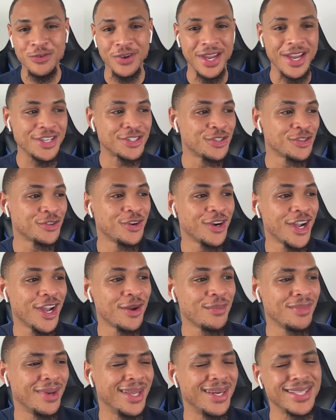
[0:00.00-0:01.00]
for
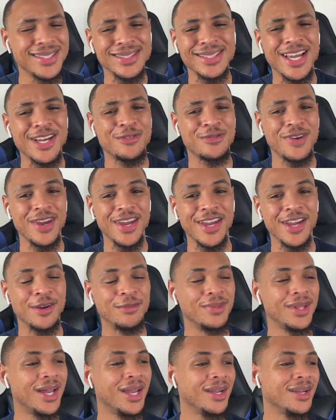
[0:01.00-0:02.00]
Instagram, and it's like,
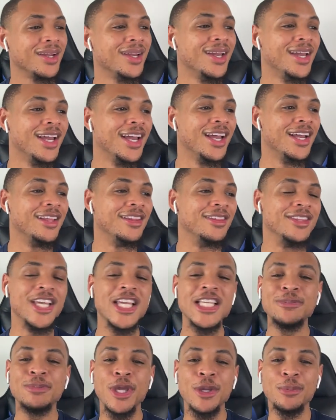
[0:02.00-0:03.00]
fam, like,
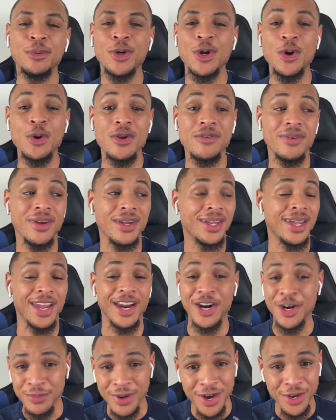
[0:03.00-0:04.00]
these people don't even
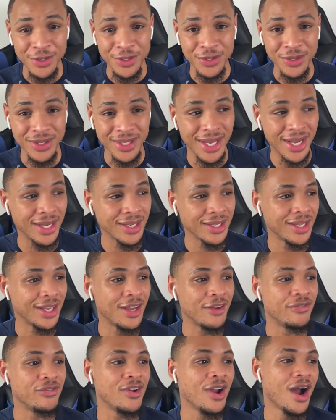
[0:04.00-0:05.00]
care about you. Like,
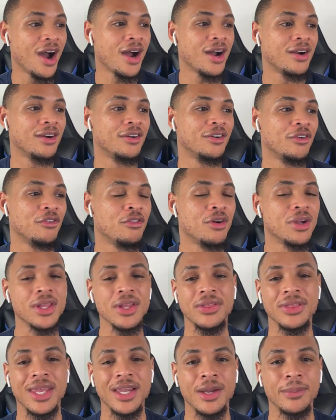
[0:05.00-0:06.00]
if y'all
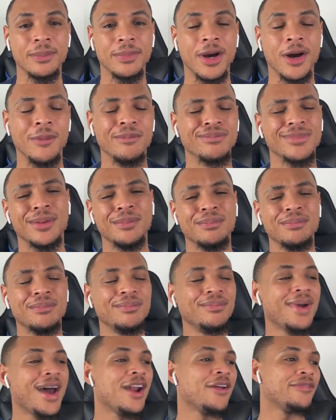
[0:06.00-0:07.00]
really think about,
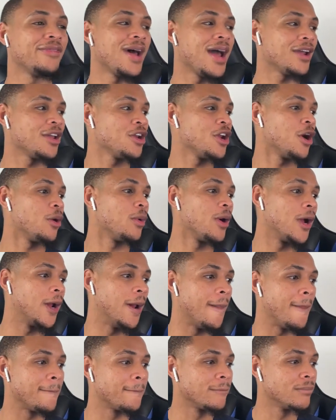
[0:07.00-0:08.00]
matter of fact, you know
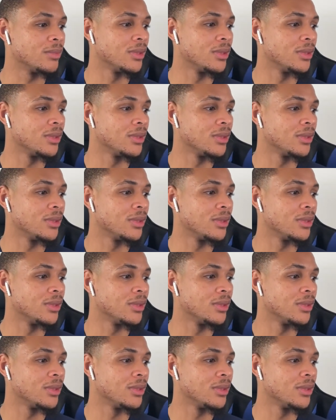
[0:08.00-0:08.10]
what?